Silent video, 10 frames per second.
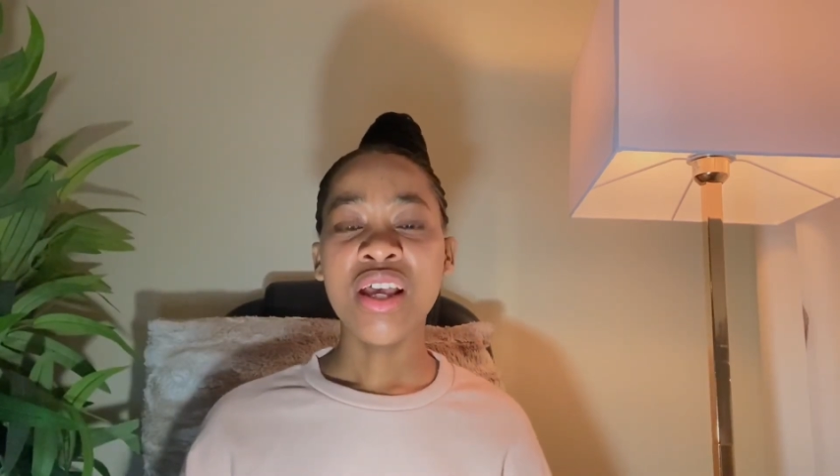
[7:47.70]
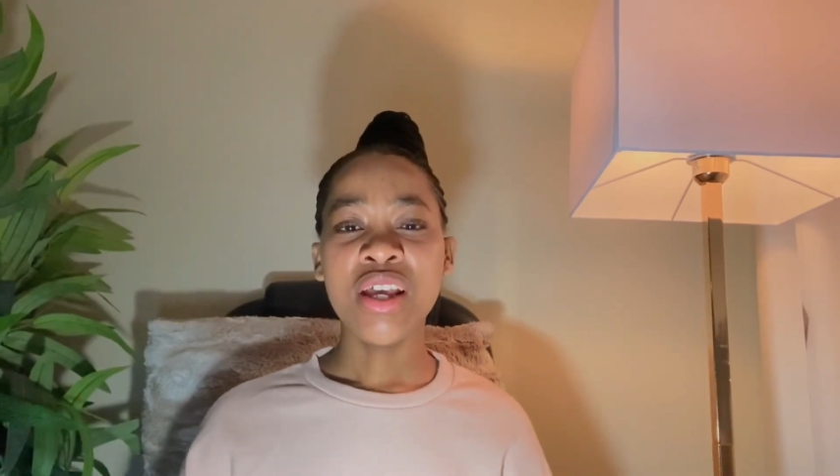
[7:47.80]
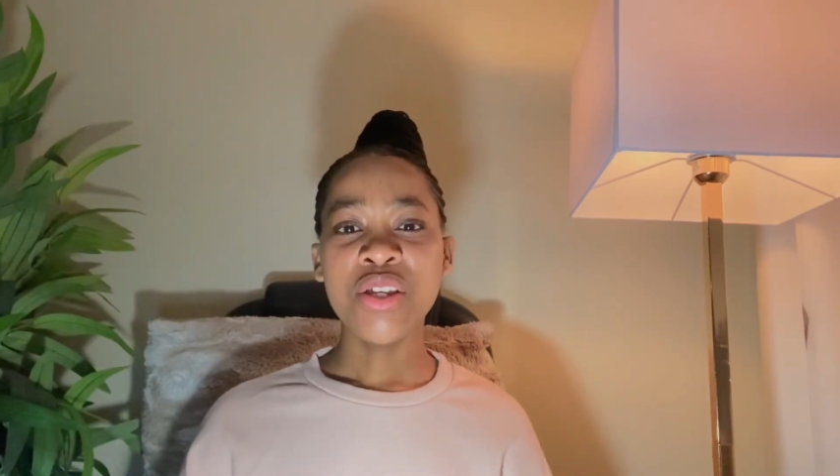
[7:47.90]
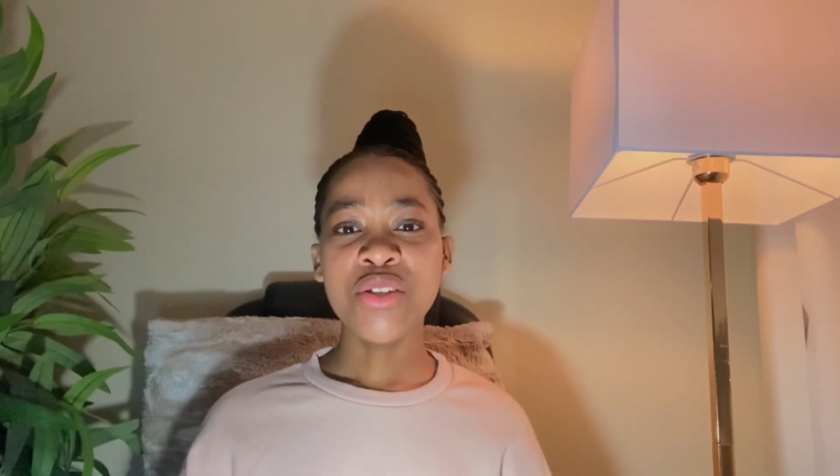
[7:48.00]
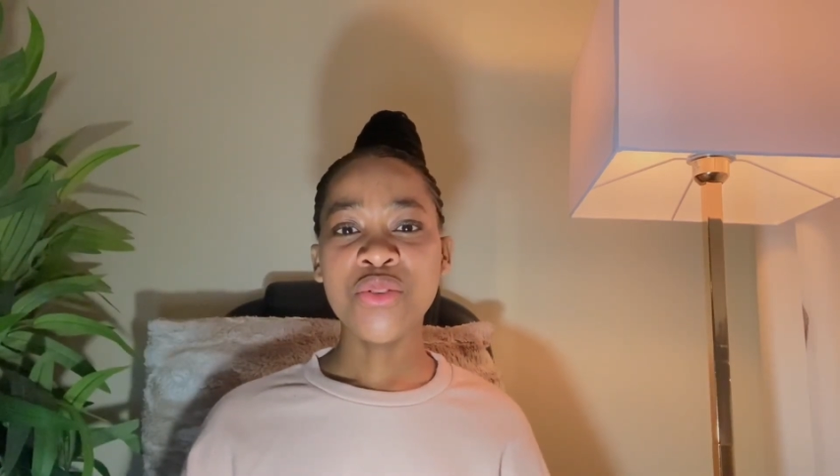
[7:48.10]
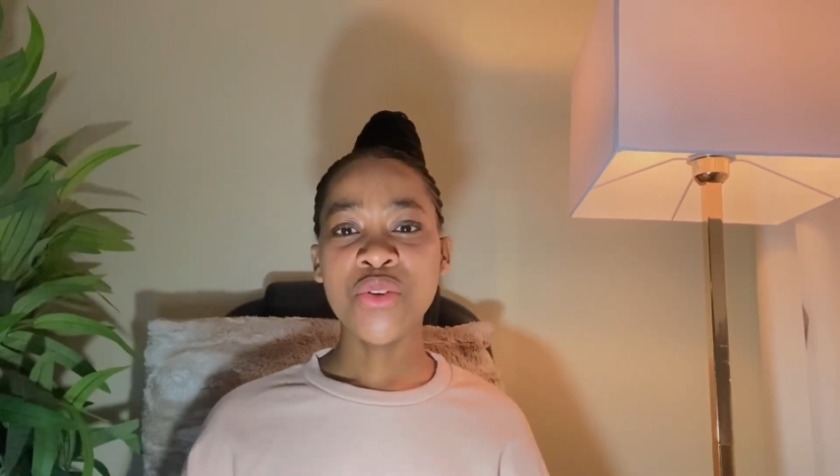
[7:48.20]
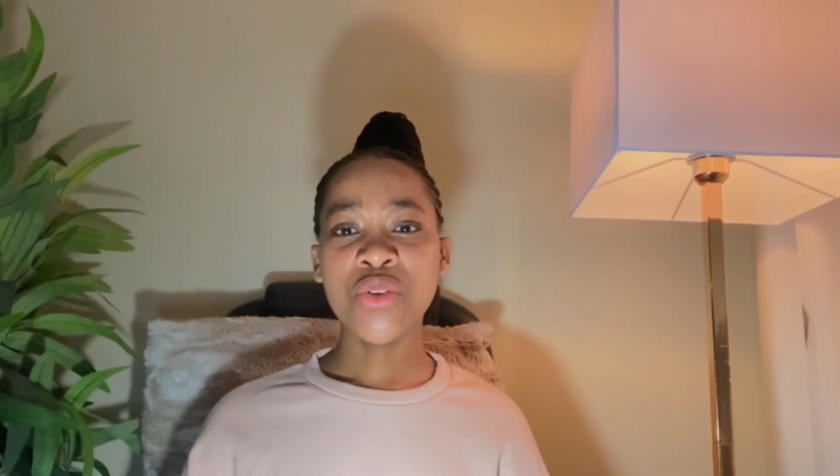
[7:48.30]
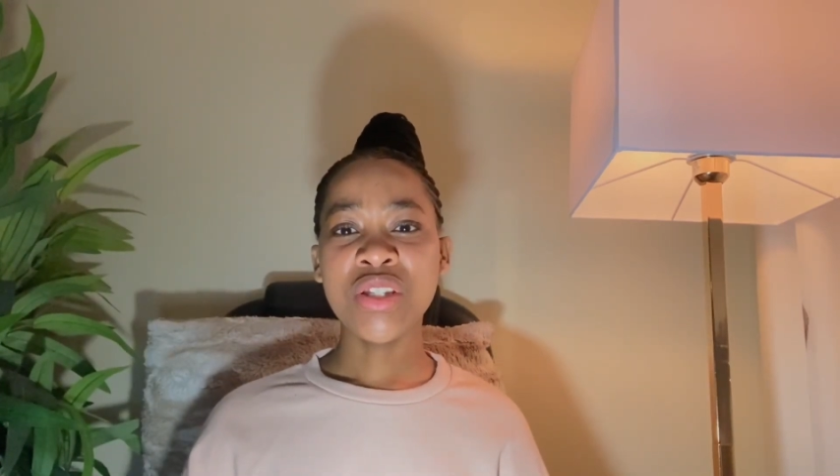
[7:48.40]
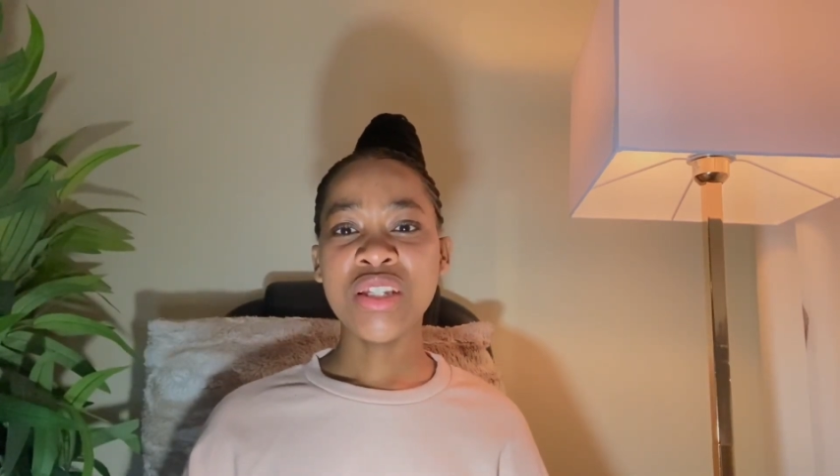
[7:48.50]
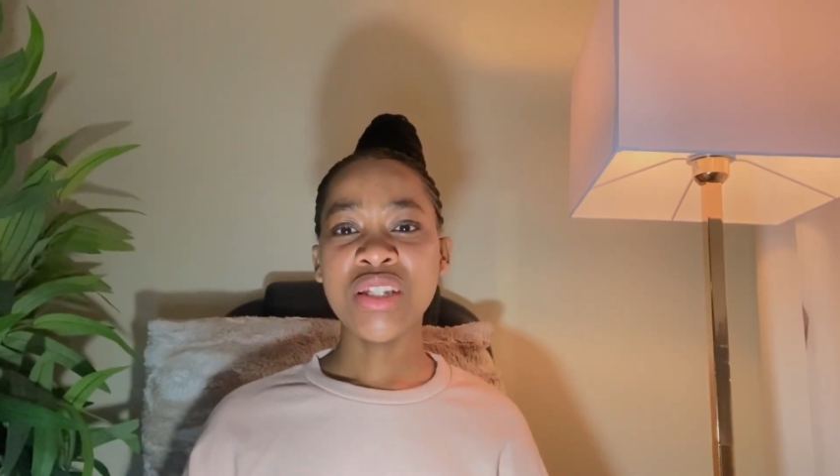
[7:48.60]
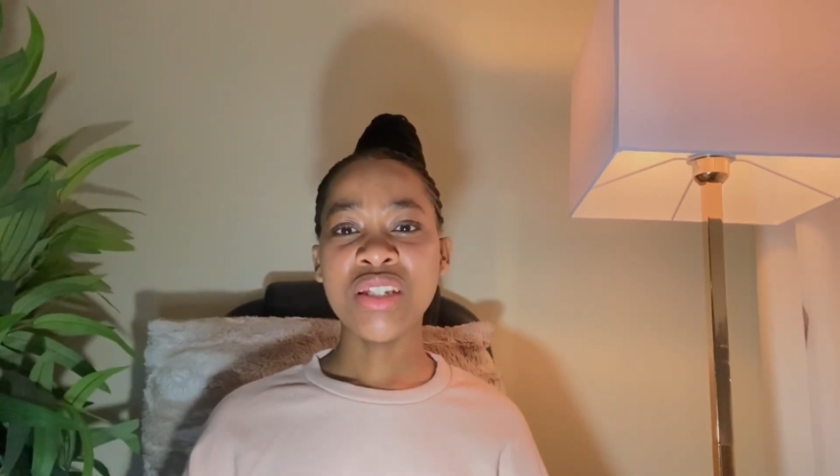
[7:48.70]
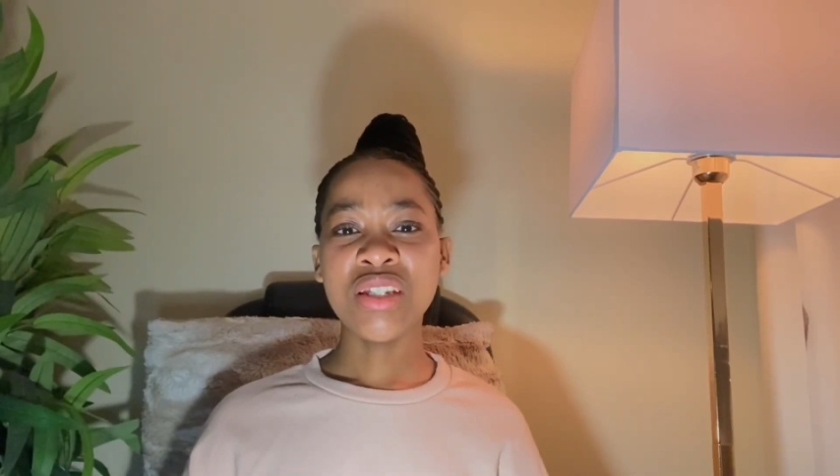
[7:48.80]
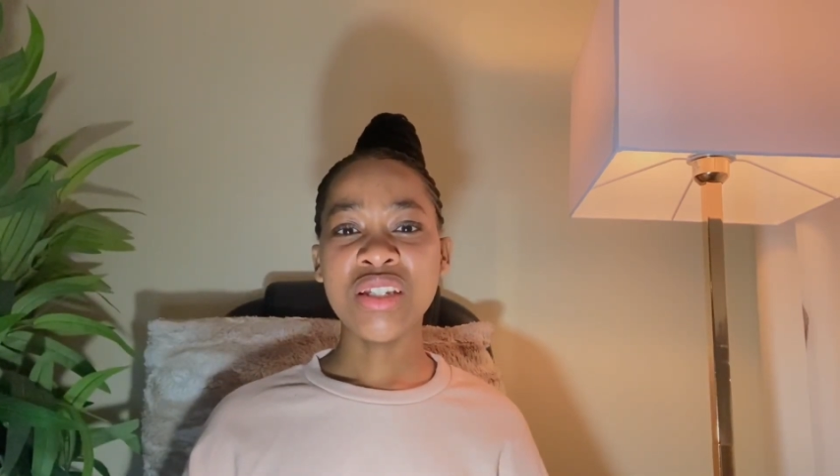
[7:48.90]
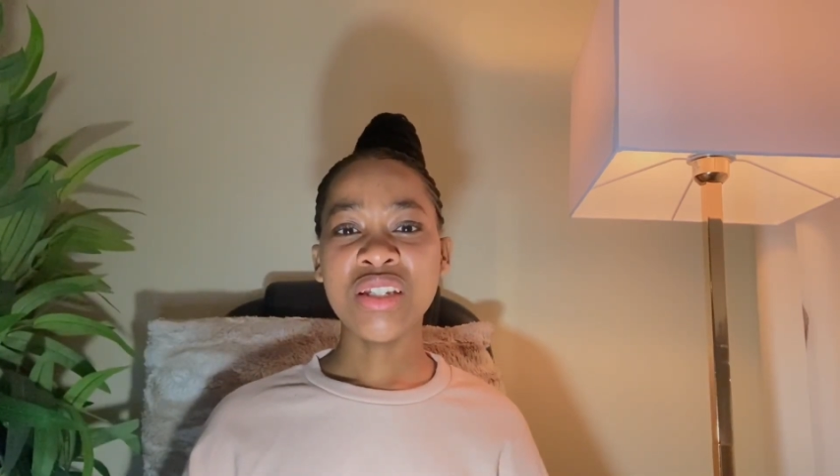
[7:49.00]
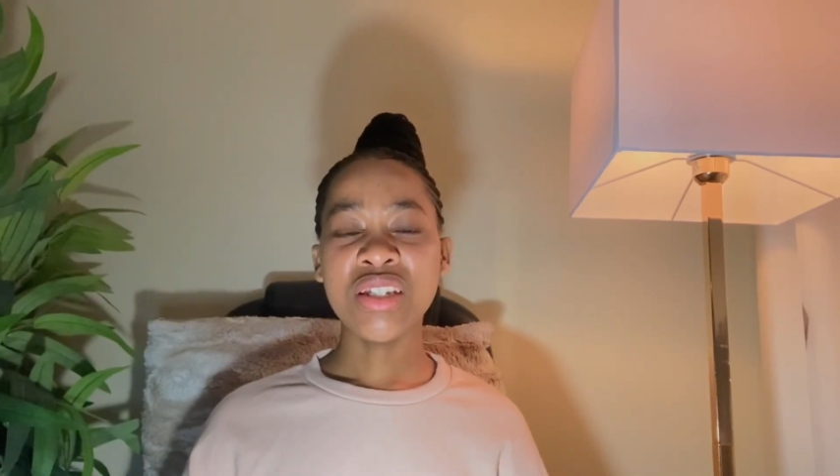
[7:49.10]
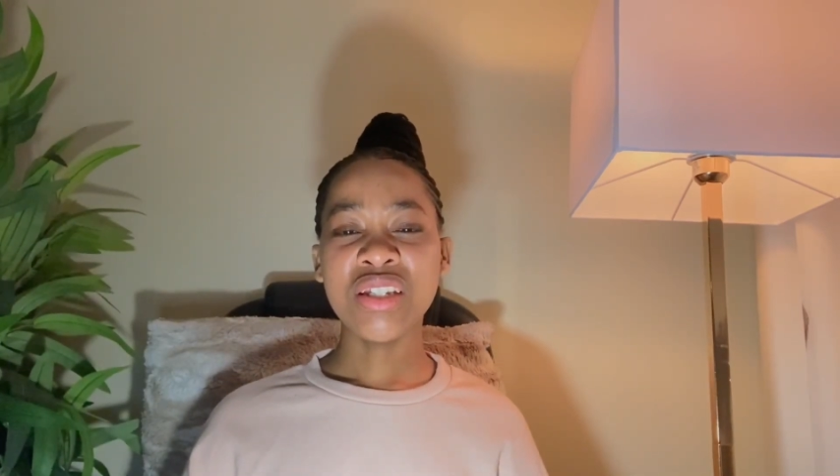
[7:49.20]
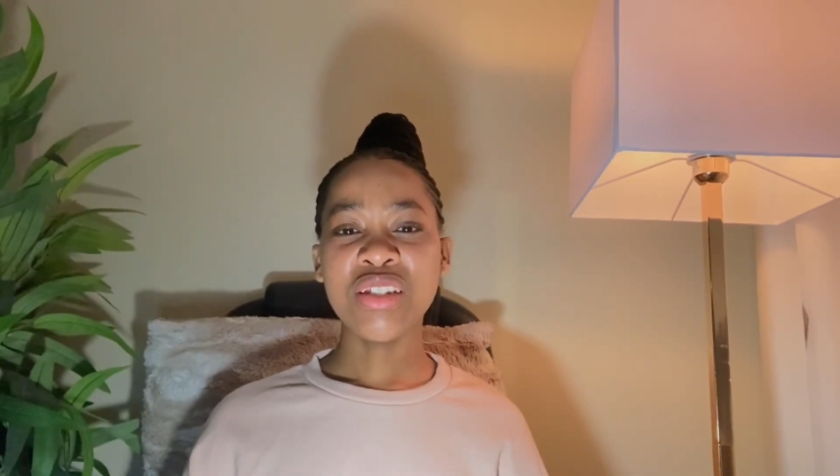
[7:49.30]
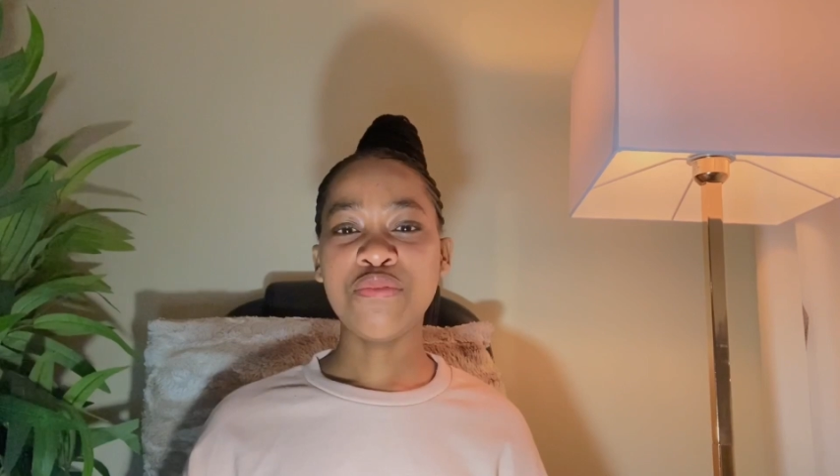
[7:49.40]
You know, he